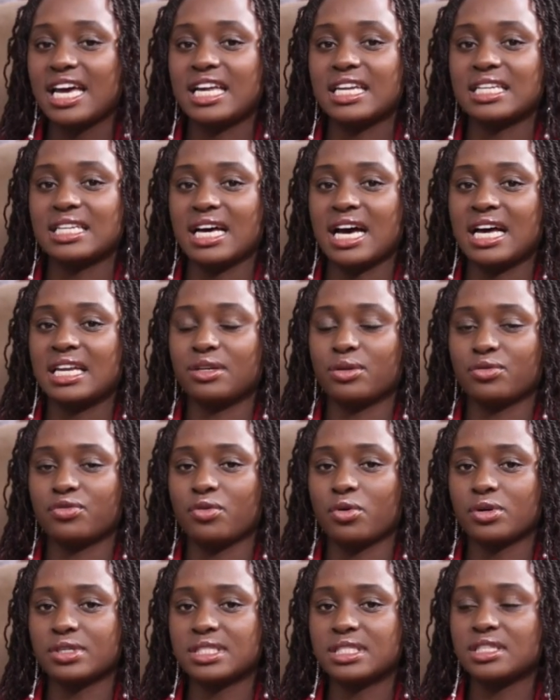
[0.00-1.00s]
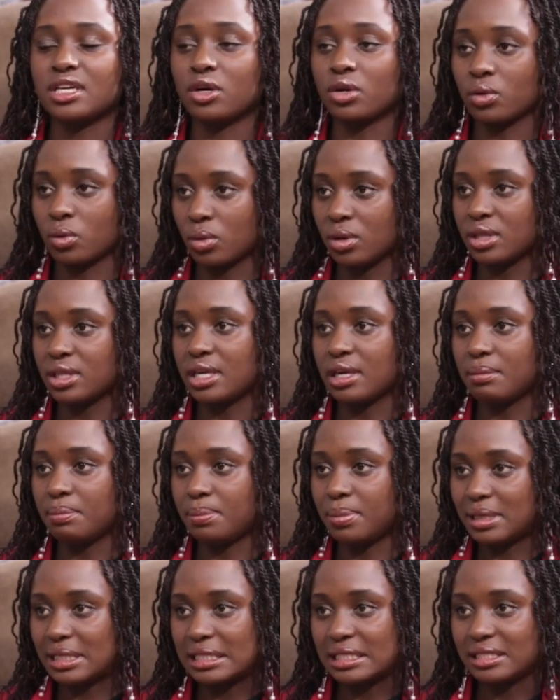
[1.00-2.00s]
and of course the role they
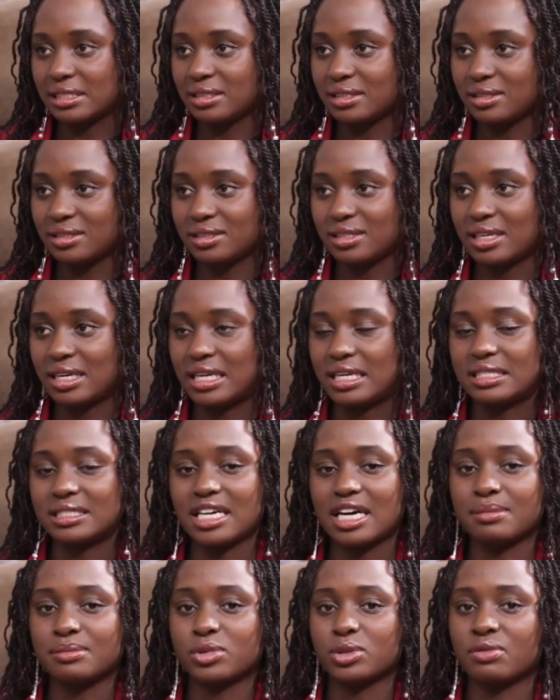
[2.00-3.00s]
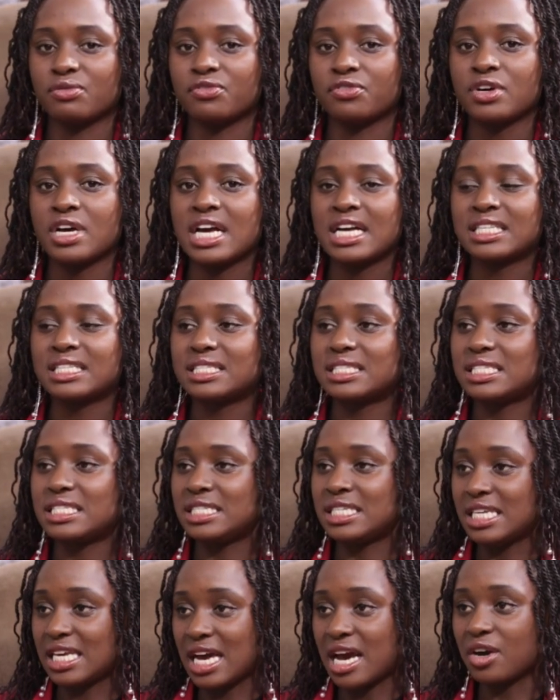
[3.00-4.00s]
play in terms of
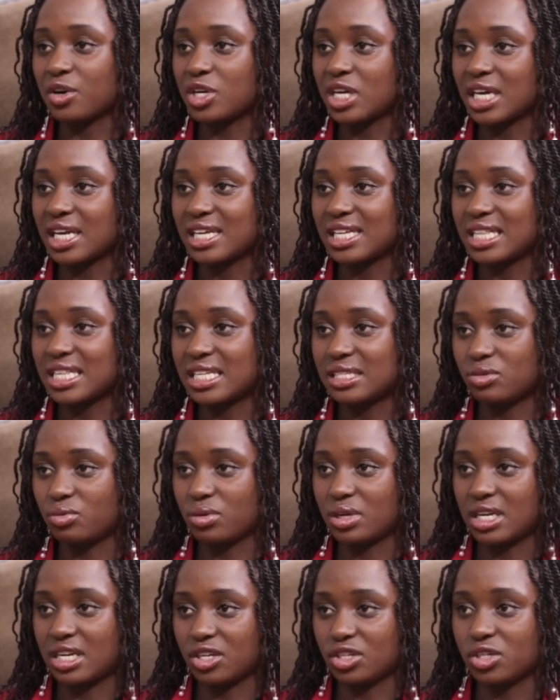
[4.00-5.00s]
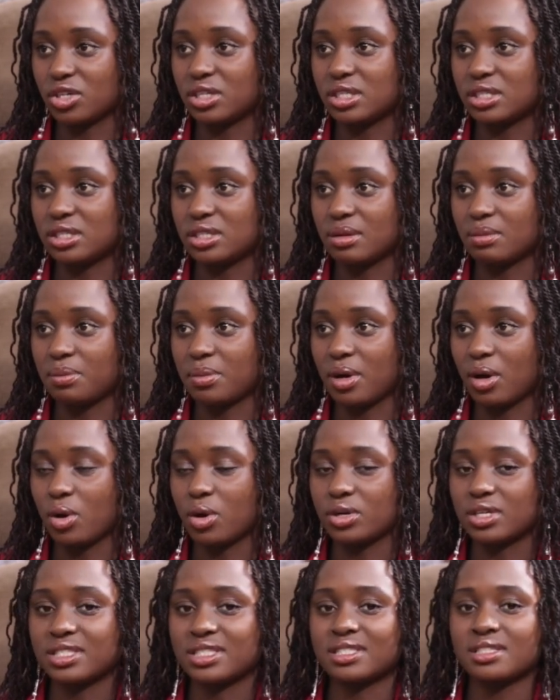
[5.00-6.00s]
steering this relationship,
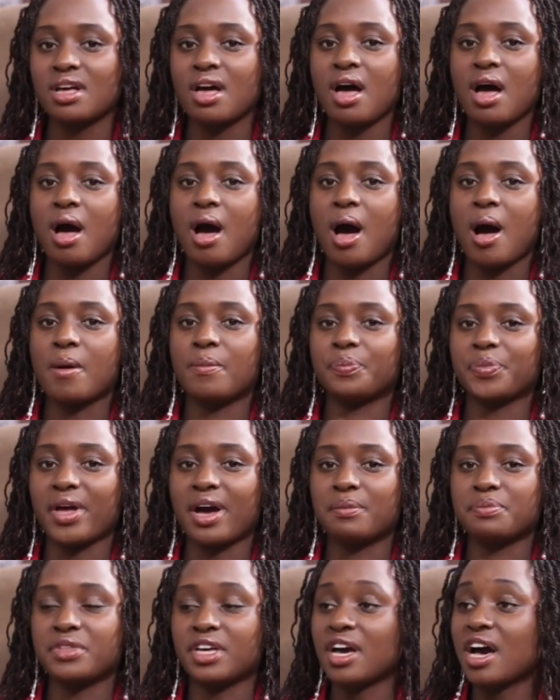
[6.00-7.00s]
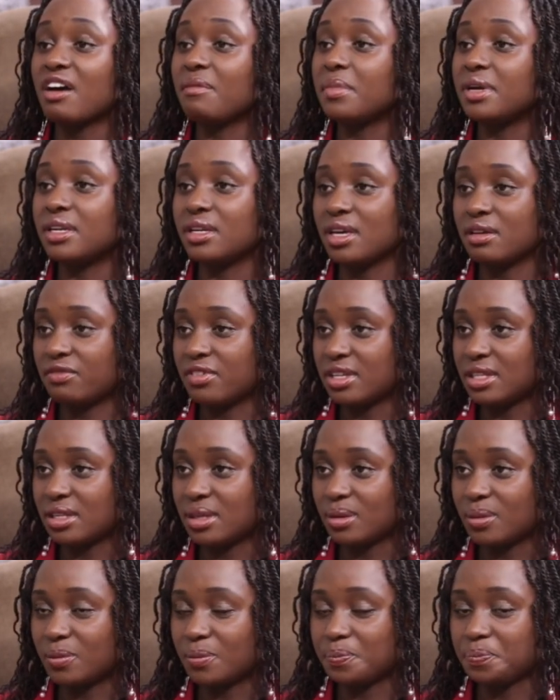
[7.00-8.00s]
because they have been given
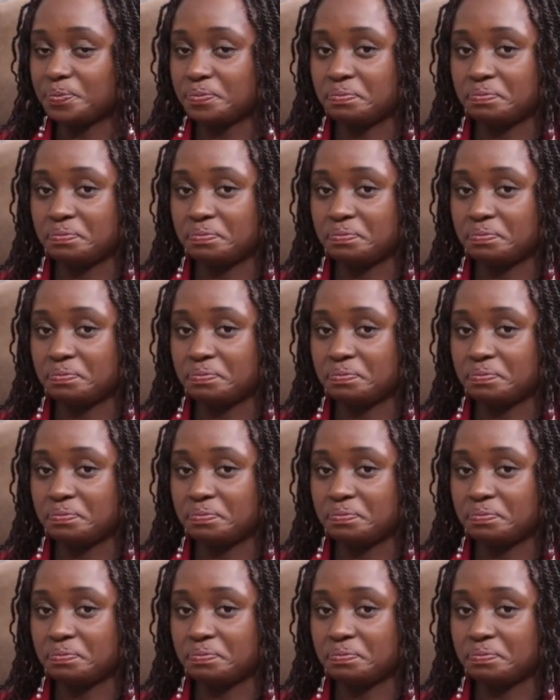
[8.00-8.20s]
their